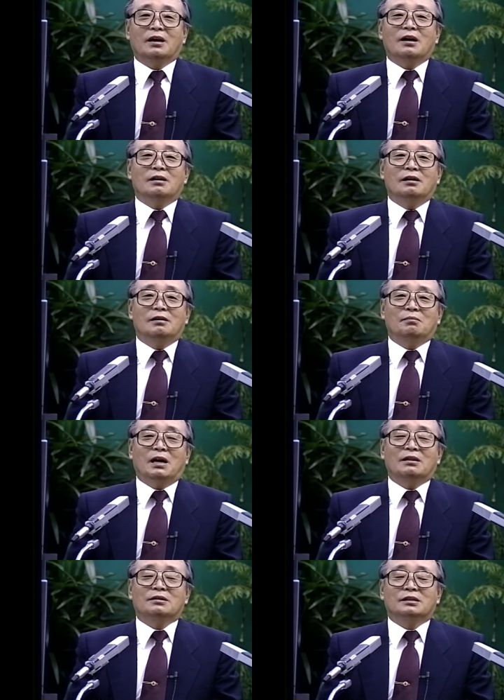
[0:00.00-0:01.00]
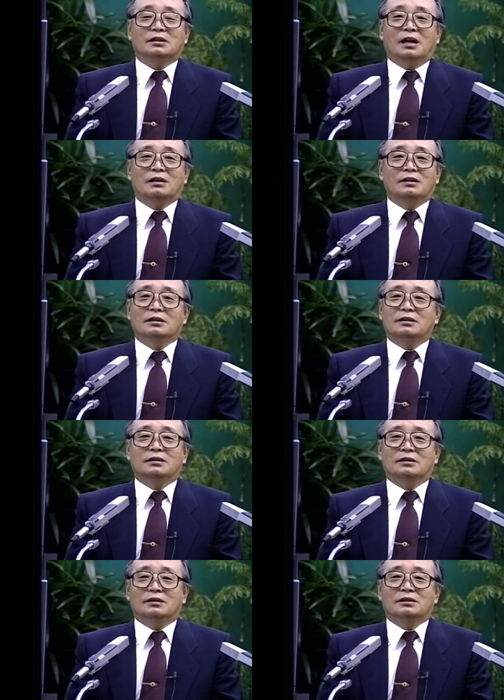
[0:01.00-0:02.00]
But this doesn't mean that
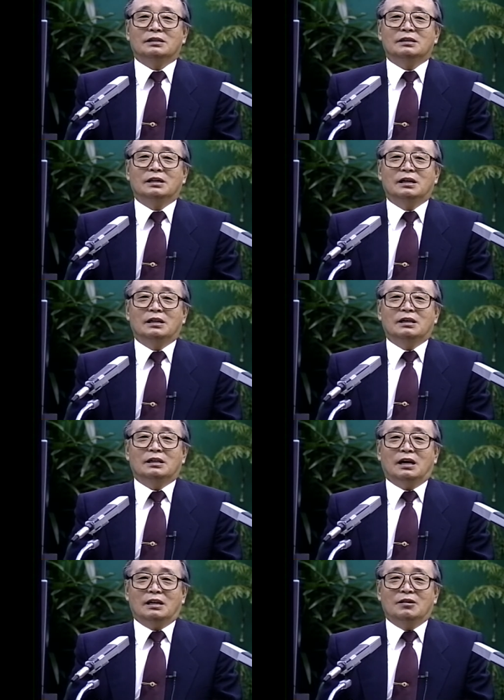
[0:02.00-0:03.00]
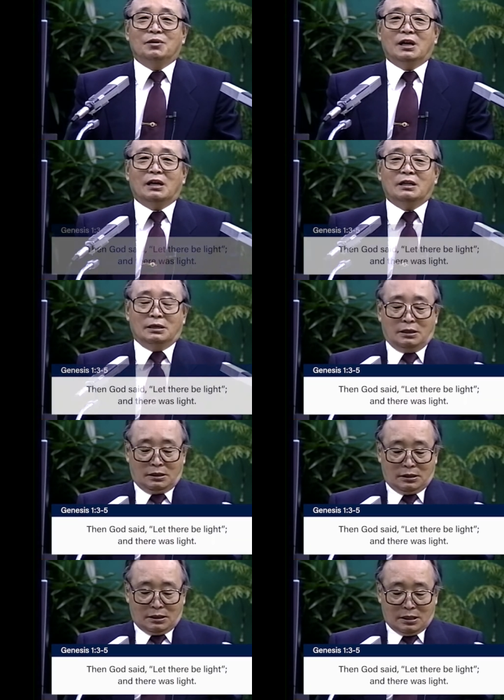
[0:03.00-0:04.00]
God created the sun at that time.
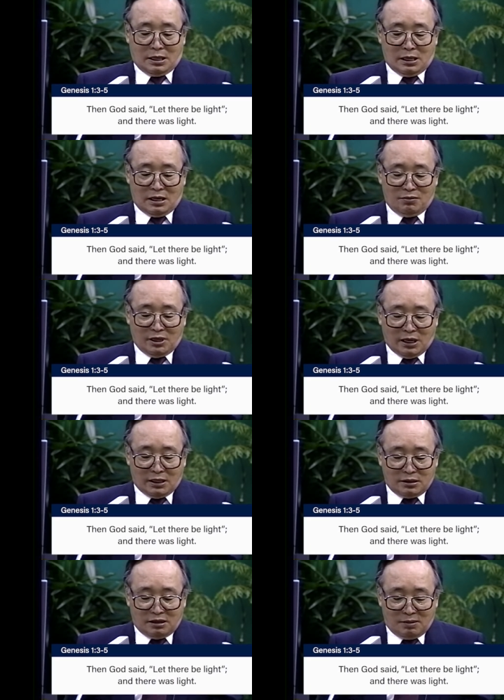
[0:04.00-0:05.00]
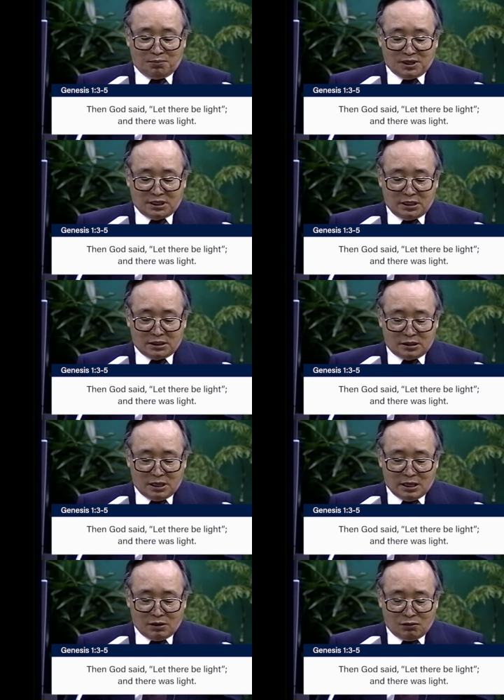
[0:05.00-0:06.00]
It says, God
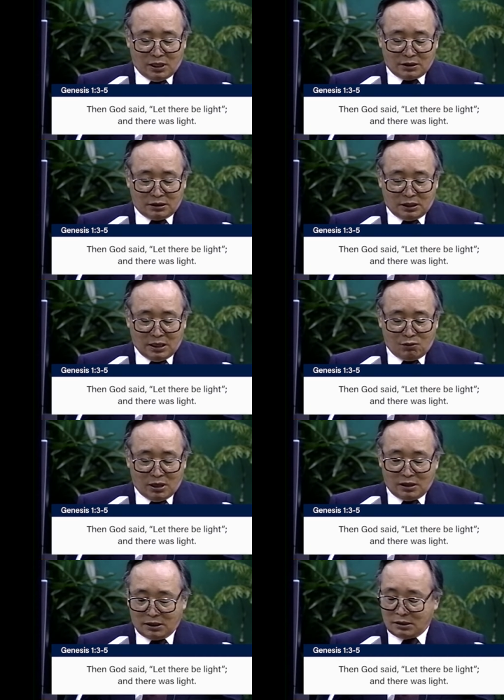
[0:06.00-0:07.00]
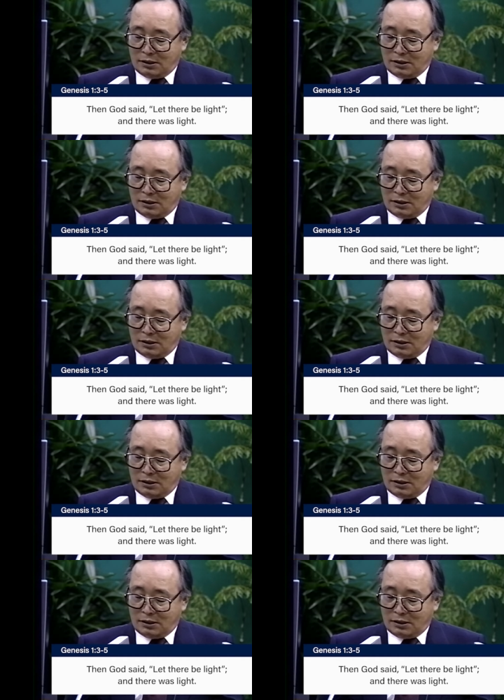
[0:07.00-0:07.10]
said, Let there be light.